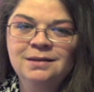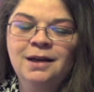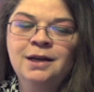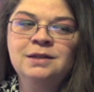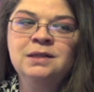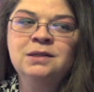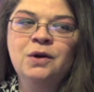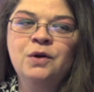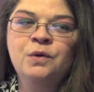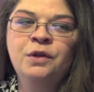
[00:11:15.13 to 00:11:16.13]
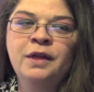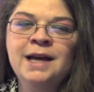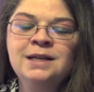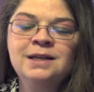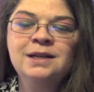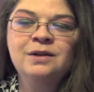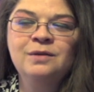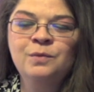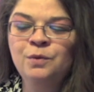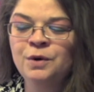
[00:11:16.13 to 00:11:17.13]
And so that,
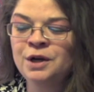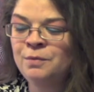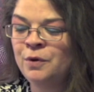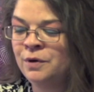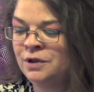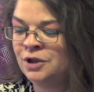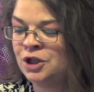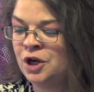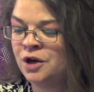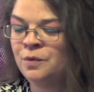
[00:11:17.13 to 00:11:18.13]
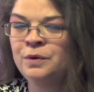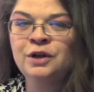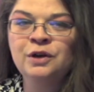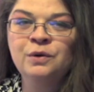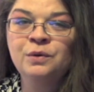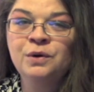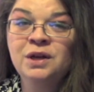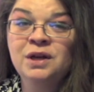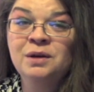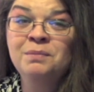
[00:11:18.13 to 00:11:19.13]
with what I'm going to share with you,
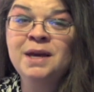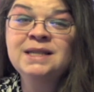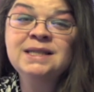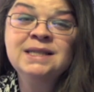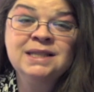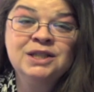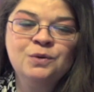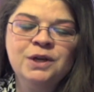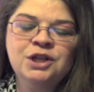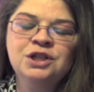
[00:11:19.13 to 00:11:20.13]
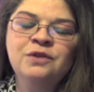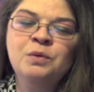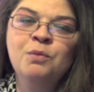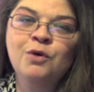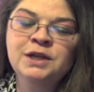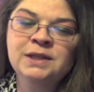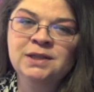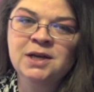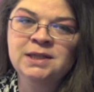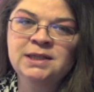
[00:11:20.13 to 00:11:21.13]
makes the situation even more
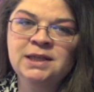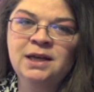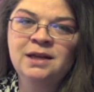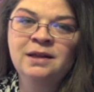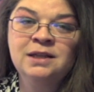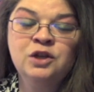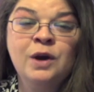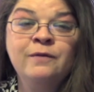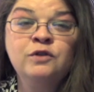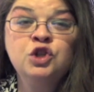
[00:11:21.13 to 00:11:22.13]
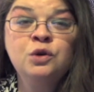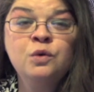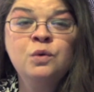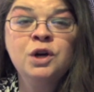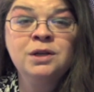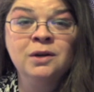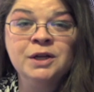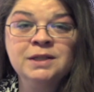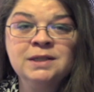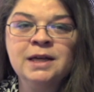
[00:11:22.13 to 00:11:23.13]
disgusting. That you have two
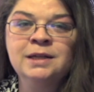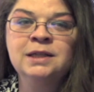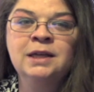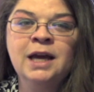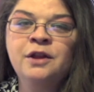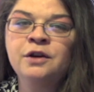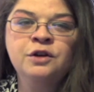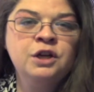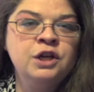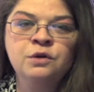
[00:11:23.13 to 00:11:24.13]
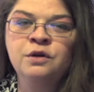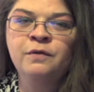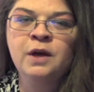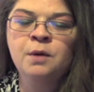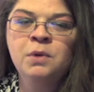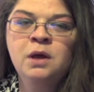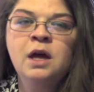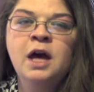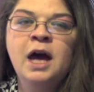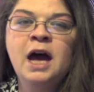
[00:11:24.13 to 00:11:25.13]
adults and together neither of them
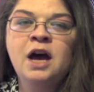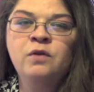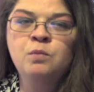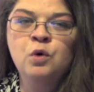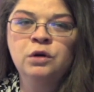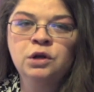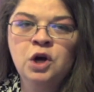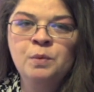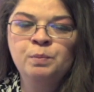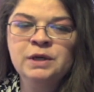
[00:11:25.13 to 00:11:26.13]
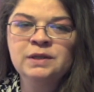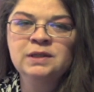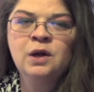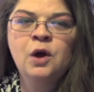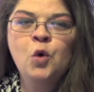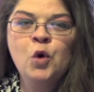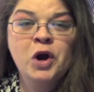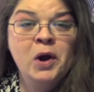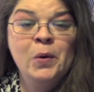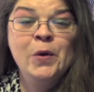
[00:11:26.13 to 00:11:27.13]
have a moral compass
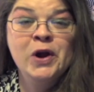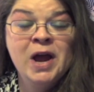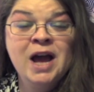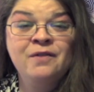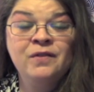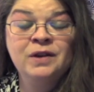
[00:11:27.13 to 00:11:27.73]
or have